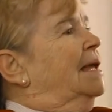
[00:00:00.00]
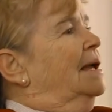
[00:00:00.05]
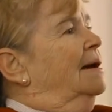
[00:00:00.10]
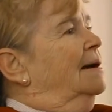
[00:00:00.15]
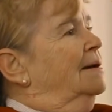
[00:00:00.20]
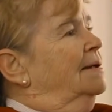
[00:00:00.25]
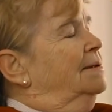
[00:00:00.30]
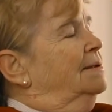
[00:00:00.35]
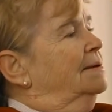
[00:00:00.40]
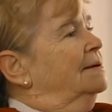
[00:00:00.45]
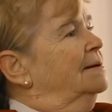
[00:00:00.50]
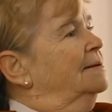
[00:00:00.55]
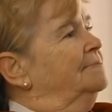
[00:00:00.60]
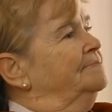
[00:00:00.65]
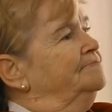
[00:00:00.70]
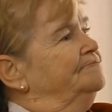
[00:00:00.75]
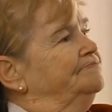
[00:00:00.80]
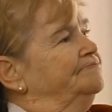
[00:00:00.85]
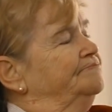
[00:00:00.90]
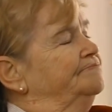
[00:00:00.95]
And,
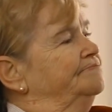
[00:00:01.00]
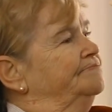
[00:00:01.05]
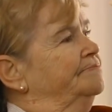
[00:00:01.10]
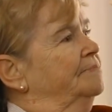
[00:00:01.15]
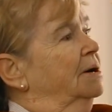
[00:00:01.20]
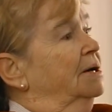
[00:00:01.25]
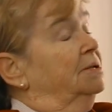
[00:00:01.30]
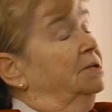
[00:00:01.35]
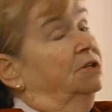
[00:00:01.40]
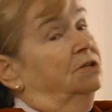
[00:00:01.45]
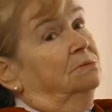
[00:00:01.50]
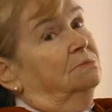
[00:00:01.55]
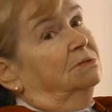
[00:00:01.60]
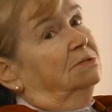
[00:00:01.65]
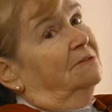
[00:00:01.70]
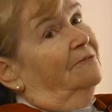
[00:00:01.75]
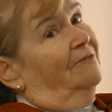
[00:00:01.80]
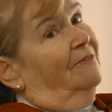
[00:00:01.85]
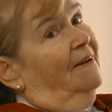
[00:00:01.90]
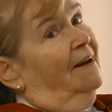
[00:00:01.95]
but she was
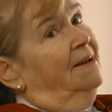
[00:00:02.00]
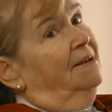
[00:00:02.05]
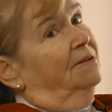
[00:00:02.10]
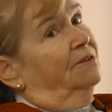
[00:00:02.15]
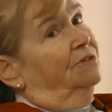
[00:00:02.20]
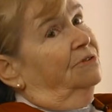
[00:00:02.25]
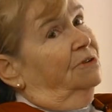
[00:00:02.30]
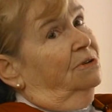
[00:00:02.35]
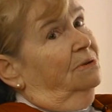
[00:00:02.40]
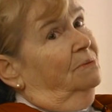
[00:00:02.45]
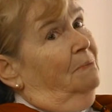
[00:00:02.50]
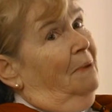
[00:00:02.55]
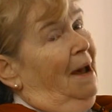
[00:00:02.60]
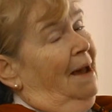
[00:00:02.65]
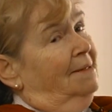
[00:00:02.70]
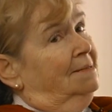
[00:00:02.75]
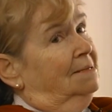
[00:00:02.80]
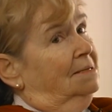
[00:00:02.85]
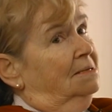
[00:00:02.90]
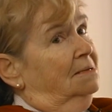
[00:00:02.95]
a fighter too,
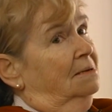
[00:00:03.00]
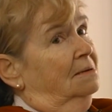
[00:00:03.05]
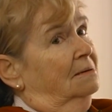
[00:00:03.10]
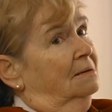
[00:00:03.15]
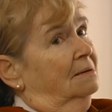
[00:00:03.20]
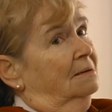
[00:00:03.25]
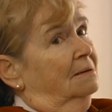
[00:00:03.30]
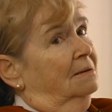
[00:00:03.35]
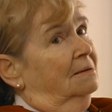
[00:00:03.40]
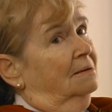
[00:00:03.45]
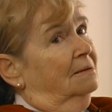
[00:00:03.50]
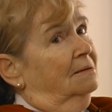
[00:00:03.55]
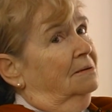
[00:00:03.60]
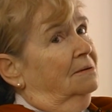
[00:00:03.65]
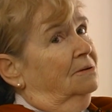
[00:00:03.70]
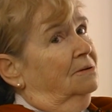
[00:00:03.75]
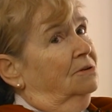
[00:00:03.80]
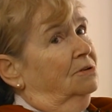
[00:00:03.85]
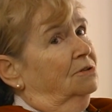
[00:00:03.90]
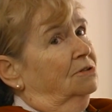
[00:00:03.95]
Patsy.
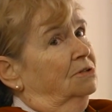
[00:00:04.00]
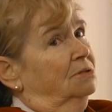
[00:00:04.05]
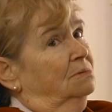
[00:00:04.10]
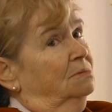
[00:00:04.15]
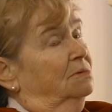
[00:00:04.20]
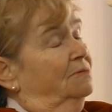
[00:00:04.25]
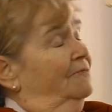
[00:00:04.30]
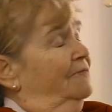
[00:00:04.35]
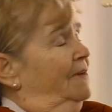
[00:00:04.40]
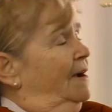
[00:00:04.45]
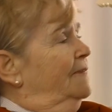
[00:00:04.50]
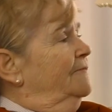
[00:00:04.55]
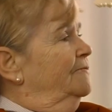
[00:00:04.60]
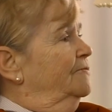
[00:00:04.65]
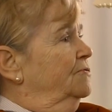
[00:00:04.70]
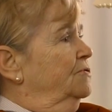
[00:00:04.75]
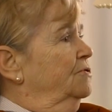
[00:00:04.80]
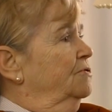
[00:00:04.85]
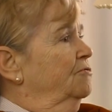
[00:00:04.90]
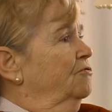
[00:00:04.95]
She would fight
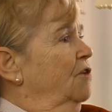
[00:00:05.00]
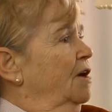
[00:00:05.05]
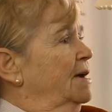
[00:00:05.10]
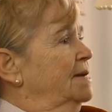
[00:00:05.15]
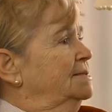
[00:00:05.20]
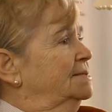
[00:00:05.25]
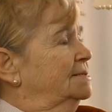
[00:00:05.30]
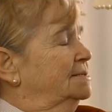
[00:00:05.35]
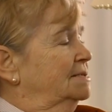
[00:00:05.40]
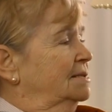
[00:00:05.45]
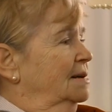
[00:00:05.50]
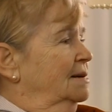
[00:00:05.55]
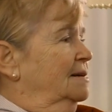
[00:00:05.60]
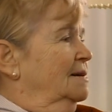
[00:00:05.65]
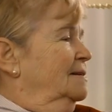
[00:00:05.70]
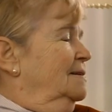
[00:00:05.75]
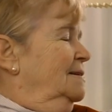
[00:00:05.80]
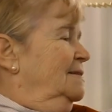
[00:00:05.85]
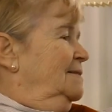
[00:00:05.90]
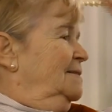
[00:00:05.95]
for her rights.
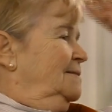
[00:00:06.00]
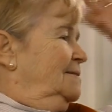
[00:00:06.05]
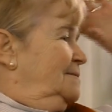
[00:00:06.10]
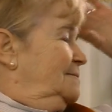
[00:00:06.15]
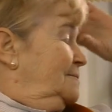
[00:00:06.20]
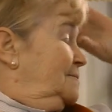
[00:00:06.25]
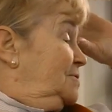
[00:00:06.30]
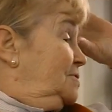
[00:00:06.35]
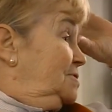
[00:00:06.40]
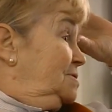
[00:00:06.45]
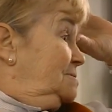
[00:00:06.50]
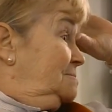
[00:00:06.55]
Well,